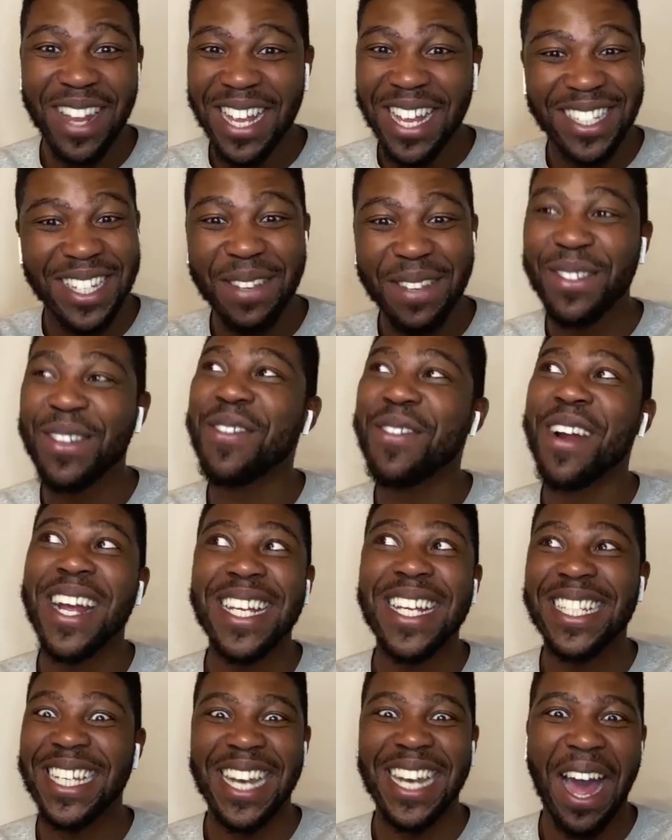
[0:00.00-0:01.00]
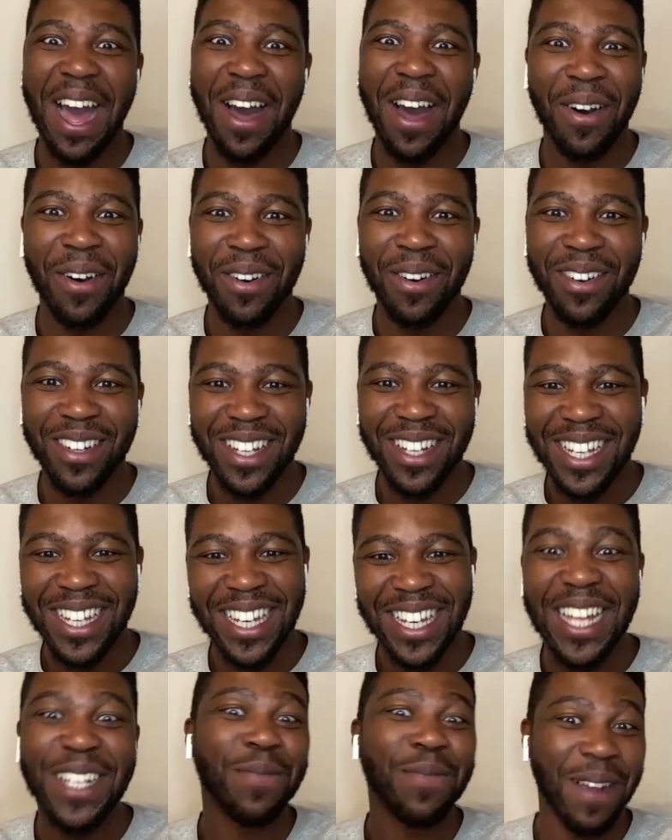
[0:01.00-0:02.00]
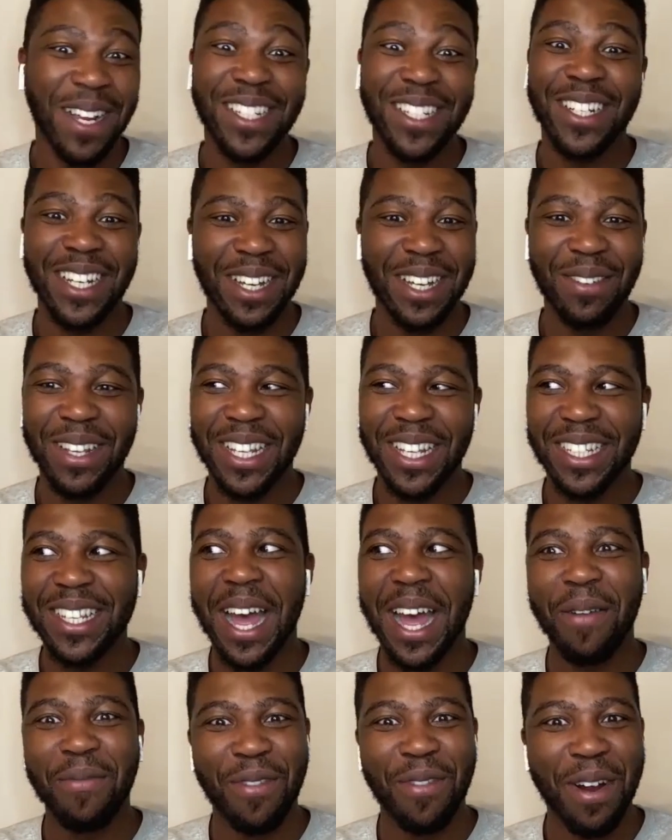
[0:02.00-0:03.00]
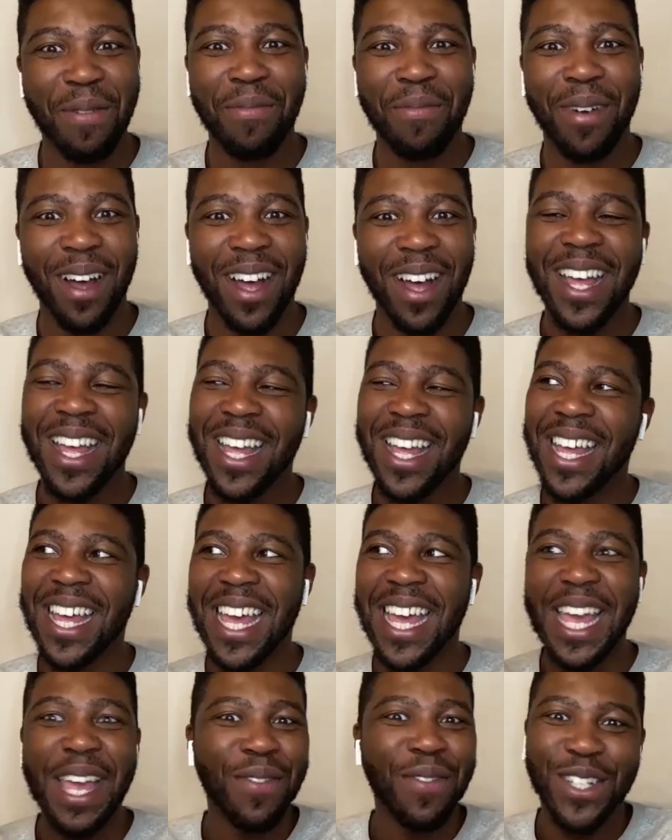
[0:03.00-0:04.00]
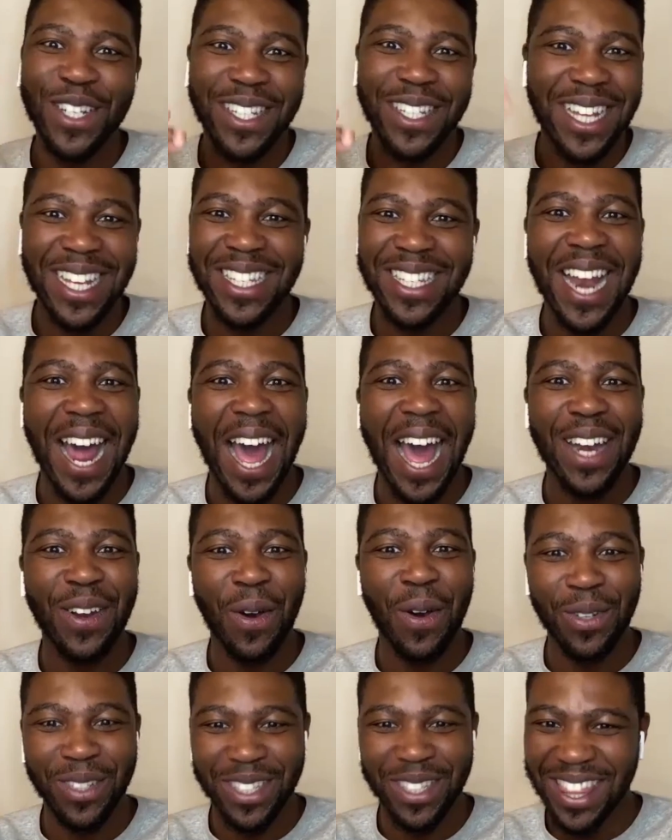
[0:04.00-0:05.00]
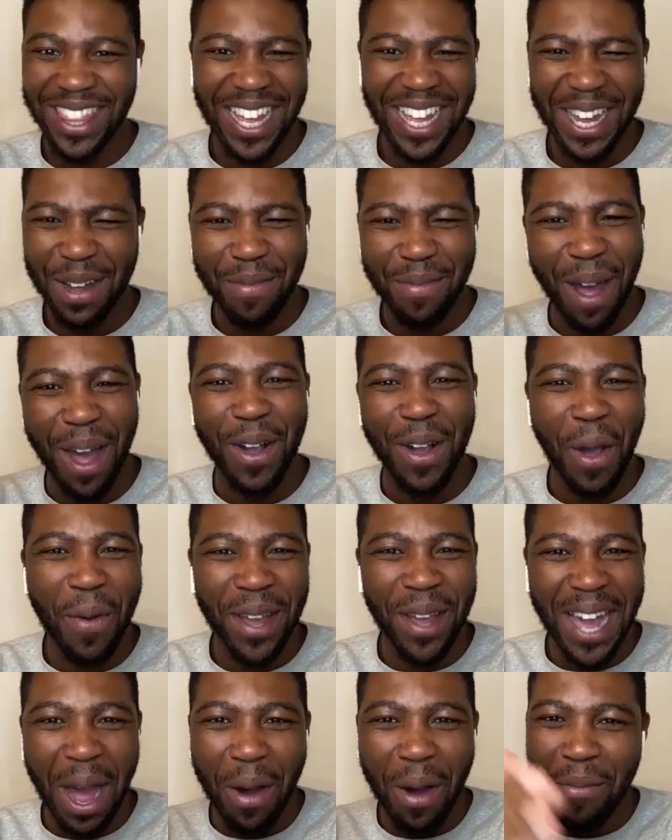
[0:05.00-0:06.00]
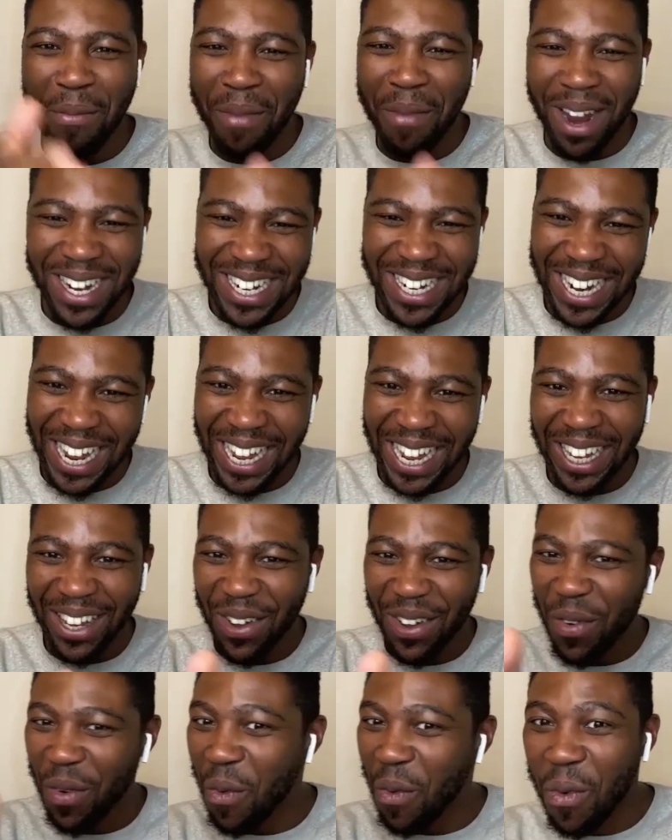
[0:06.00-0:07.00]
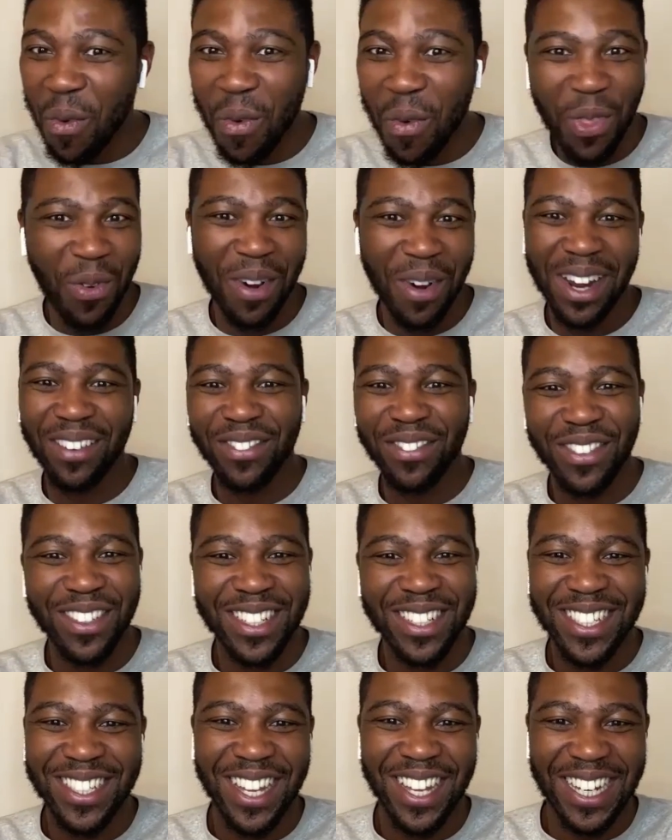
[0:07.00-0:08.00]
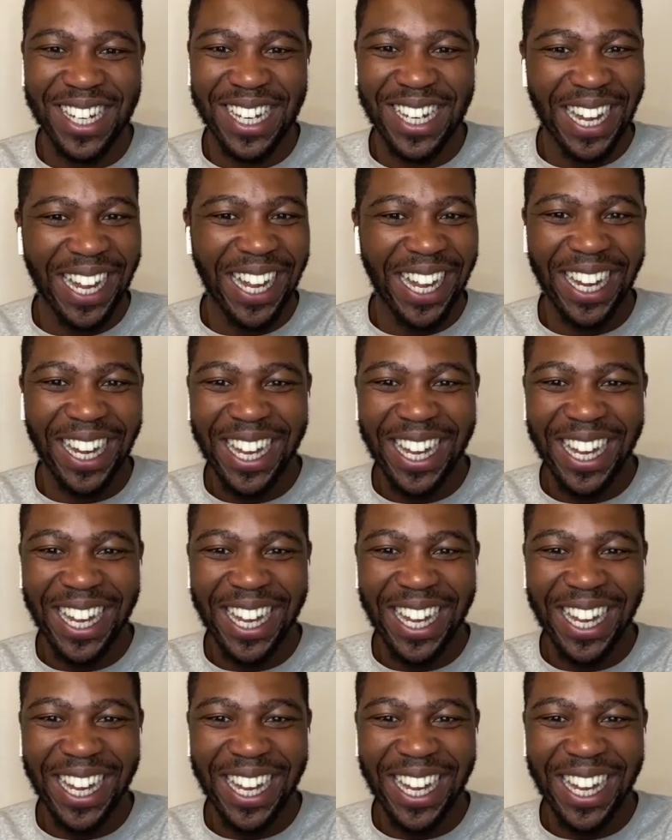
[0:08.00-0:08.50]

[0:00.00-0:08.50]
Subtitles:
seems crazy now, especially in the time room, but even just as an adult to think about going out Monday all the way through to Sunday.